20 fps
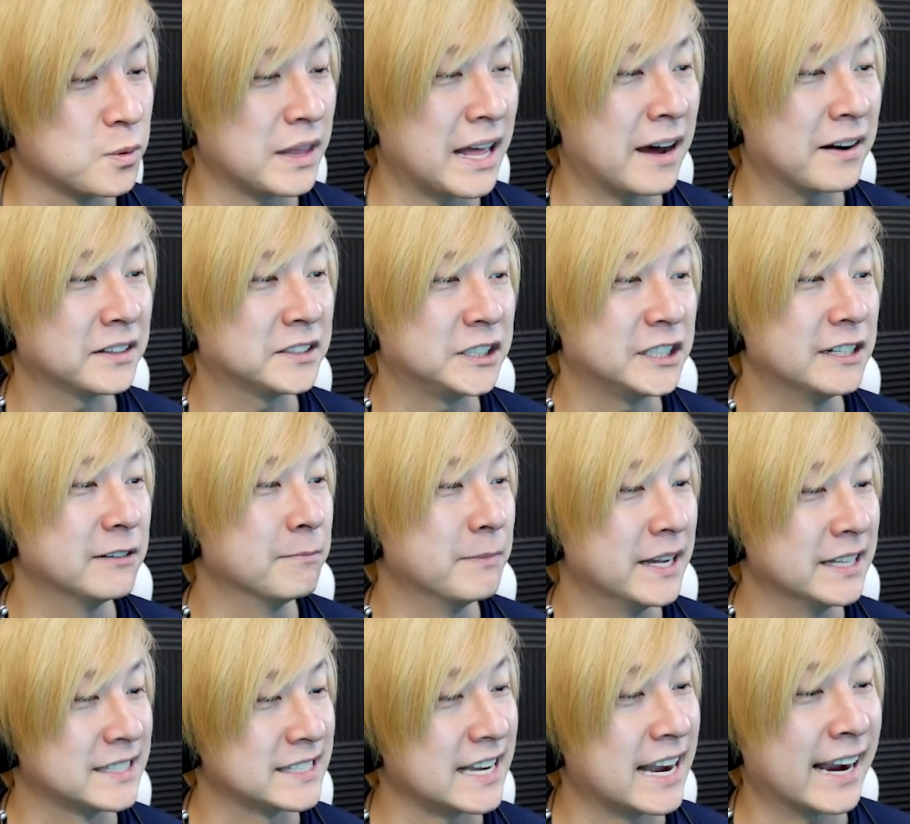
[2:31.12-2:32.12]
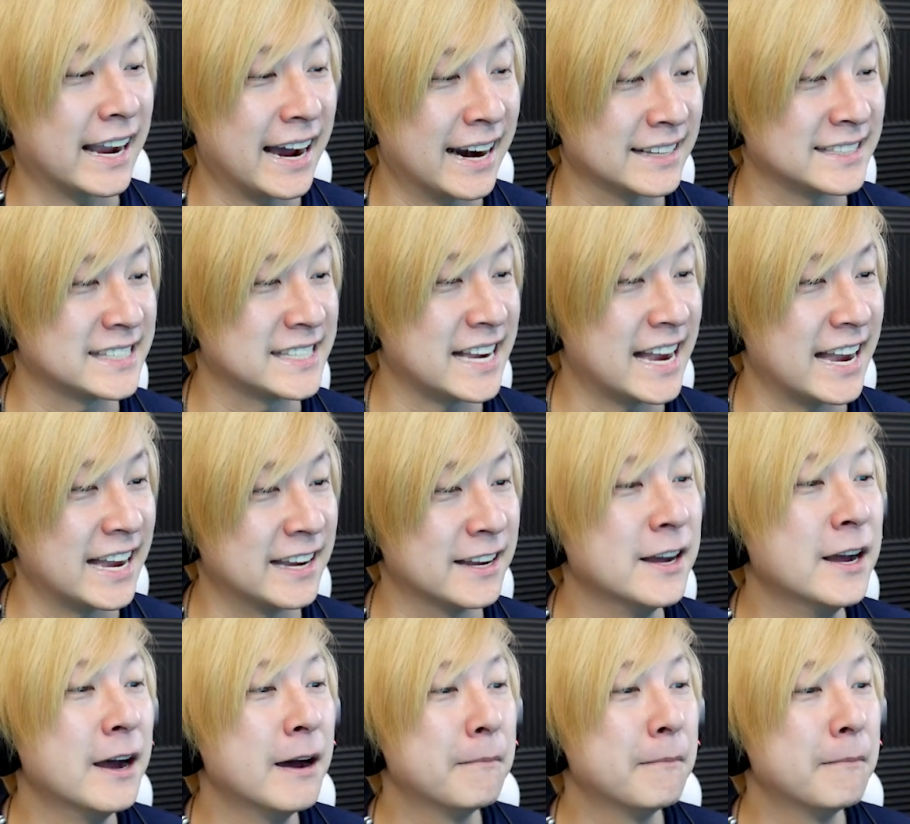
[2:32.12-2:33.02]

without achievements, I gotta say.